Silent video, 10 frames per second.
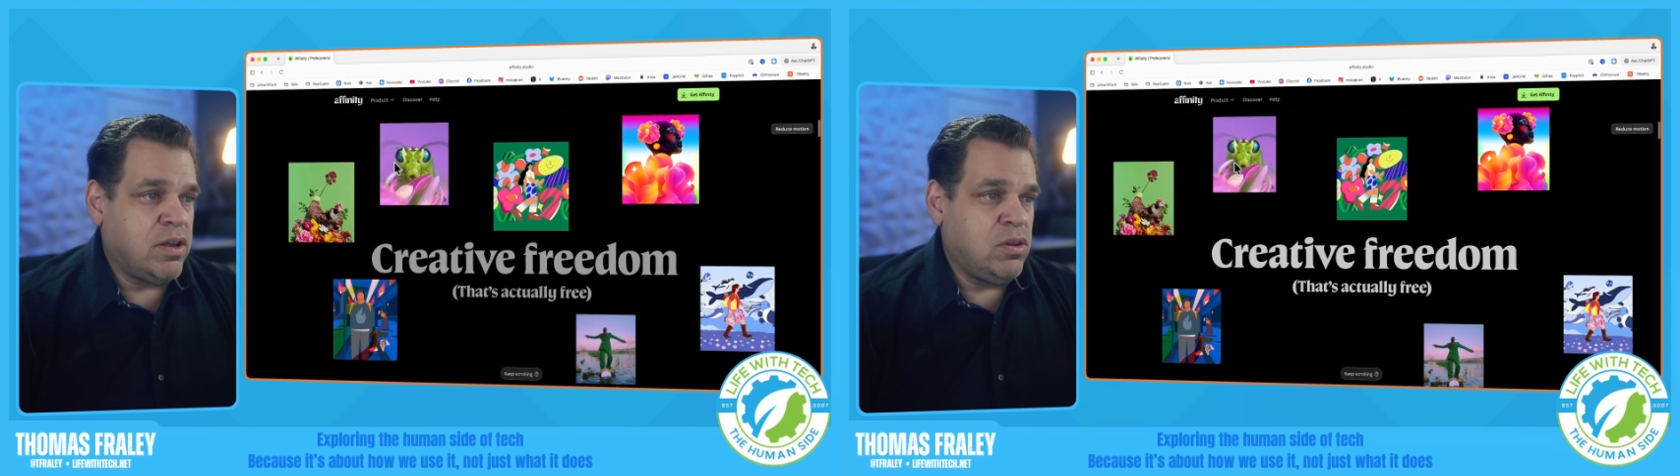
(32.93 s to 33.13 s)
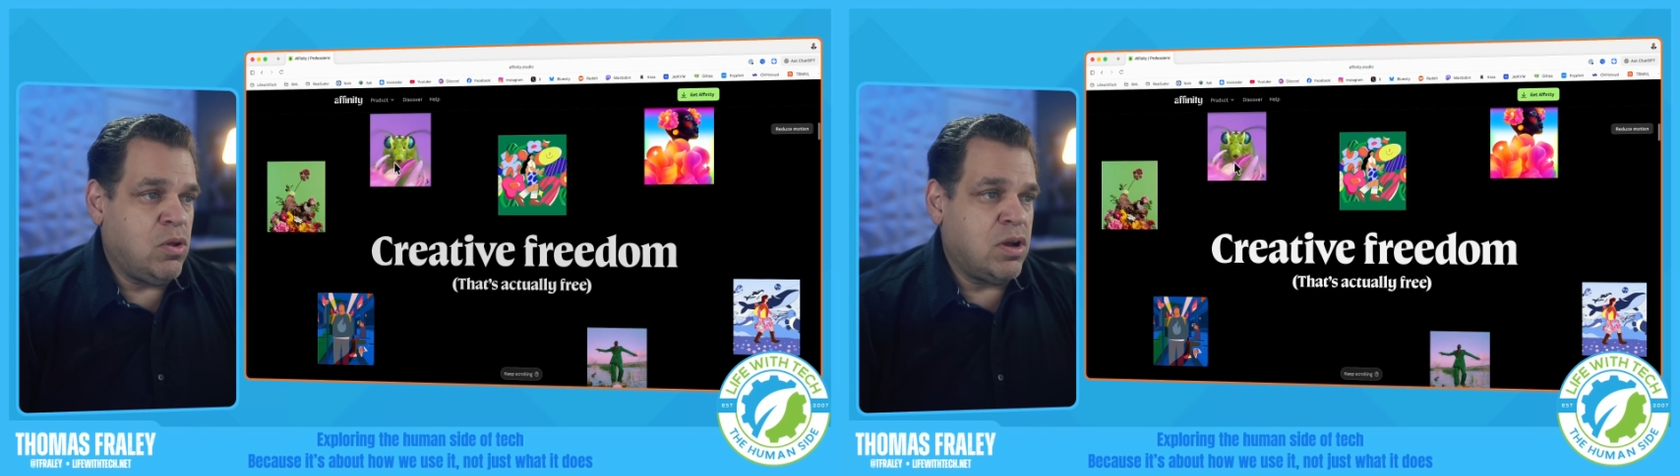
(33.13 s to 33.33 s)

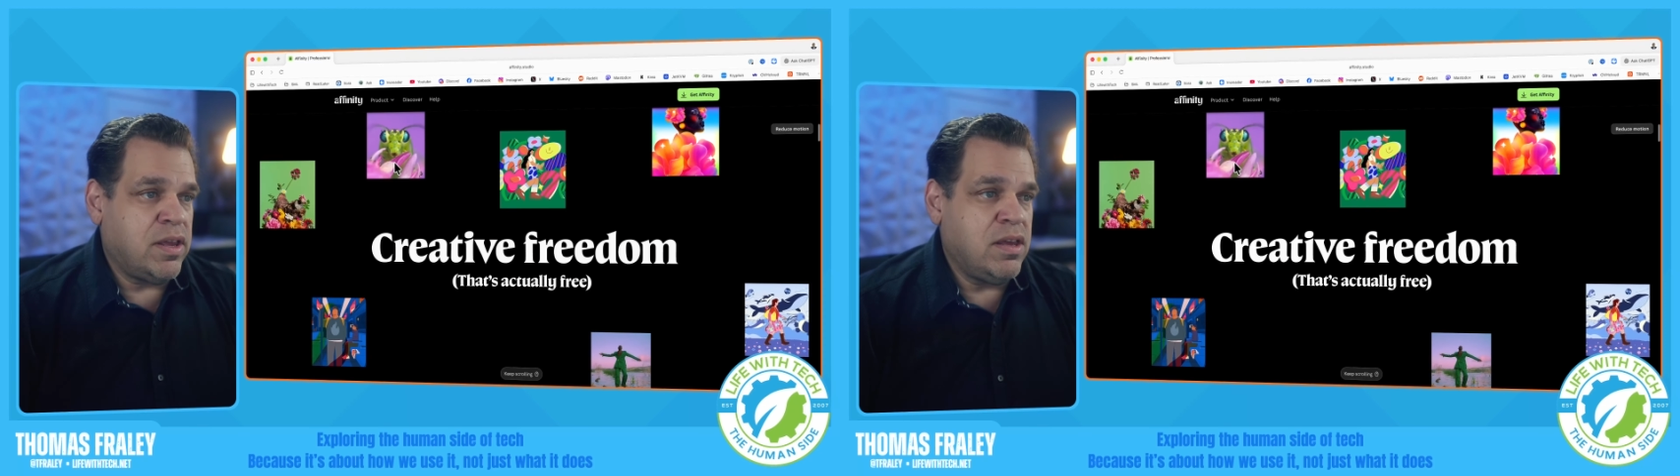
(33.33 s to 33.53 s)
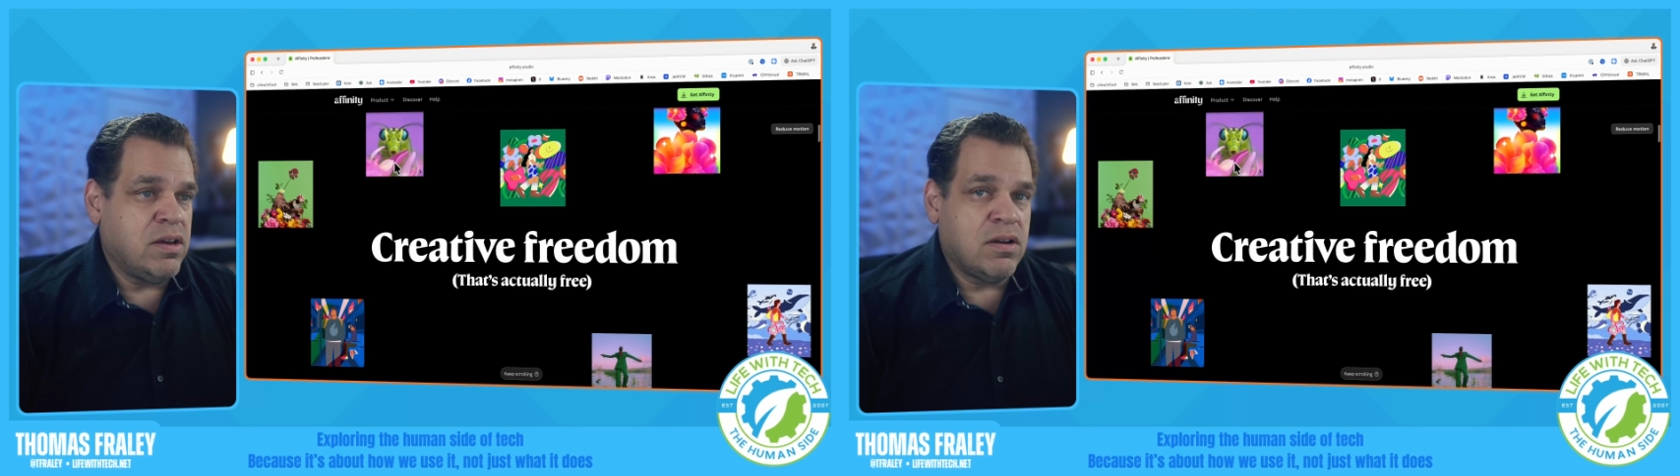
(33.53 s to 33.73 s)
along
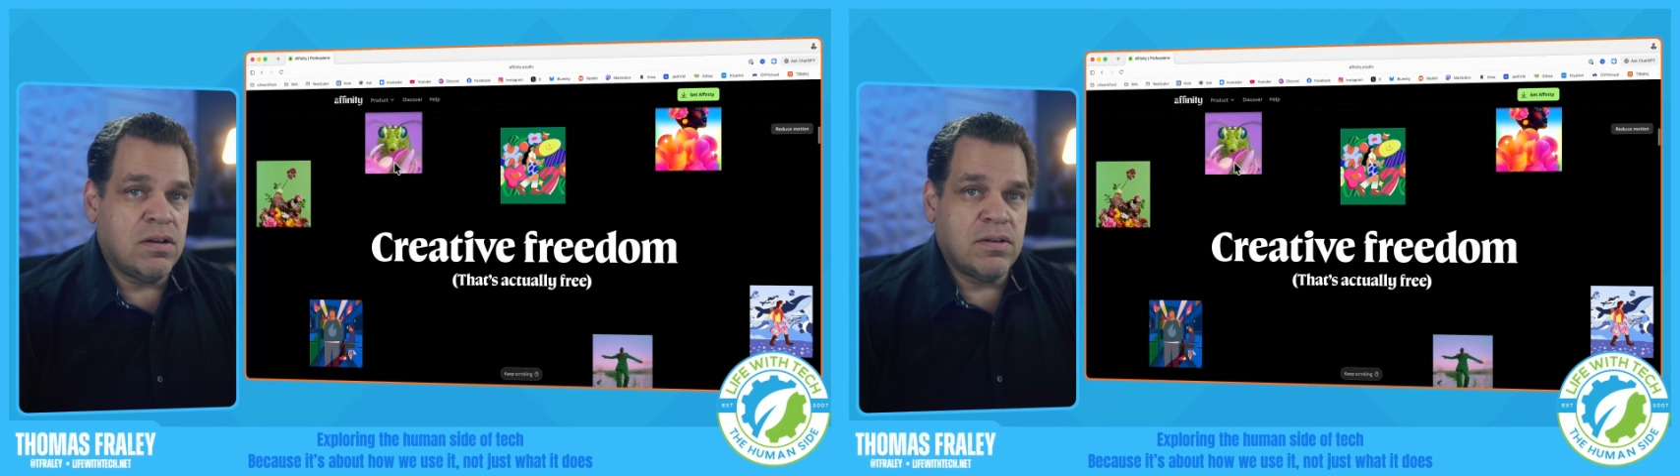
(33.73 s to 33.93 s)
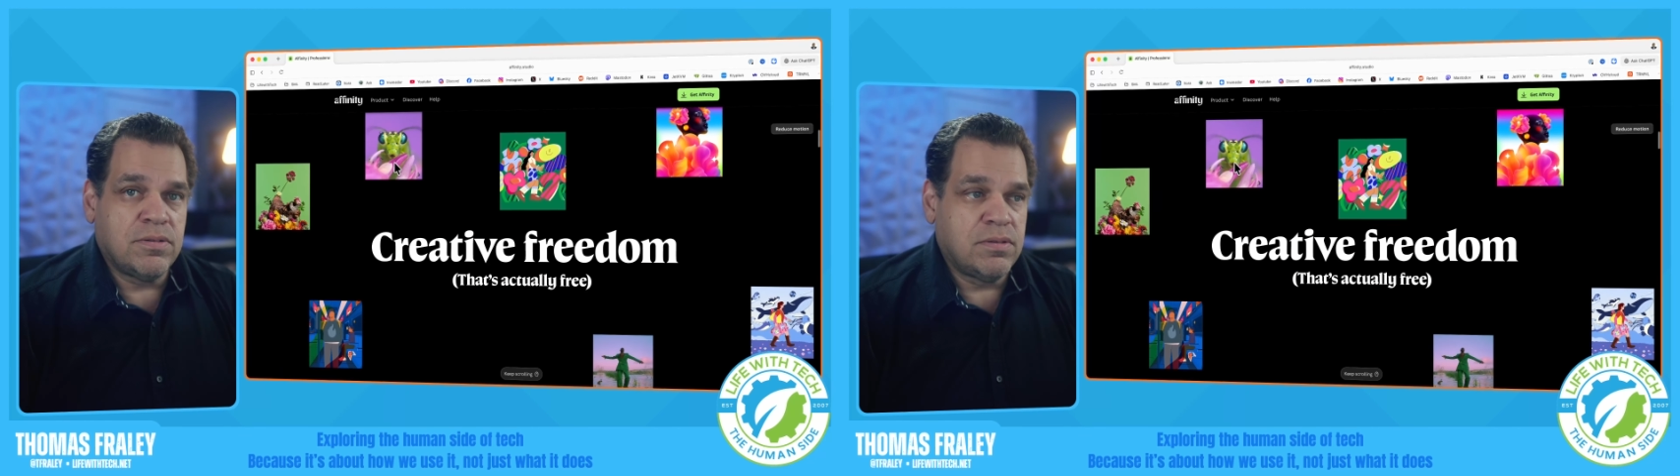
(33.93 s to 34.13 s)
here